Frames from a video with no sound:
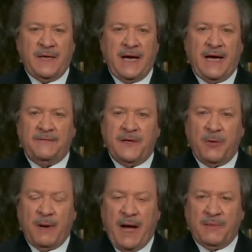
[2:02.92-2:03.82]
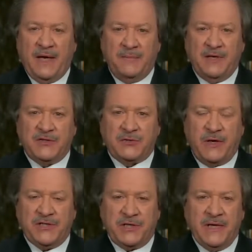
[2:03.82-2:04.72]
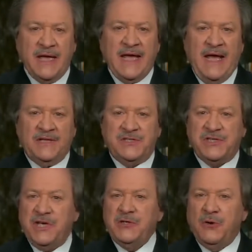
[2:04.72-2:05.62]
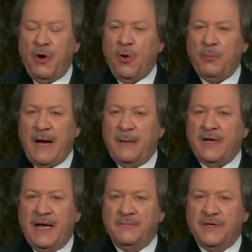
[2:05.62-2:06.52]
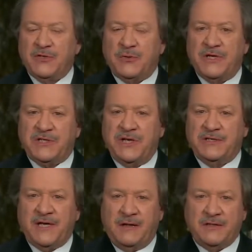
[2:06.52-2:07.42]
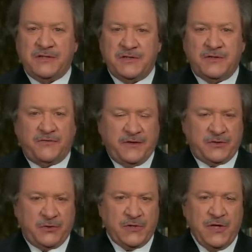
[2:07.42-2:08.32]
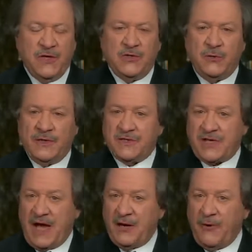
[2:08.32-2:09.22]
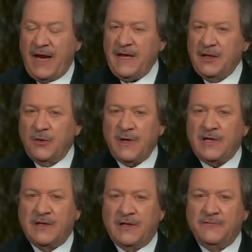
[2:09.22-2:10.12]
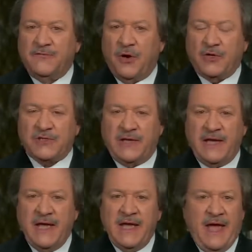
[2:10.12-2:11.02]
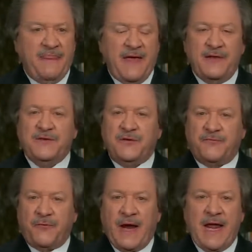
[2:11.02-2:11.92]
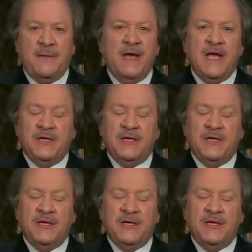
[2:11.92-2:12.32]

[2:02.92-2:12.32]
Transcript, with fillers: B I in the Obama administration and senior Obama administration intelligence officials to exonerate Hillary Clinton falsely and then to frame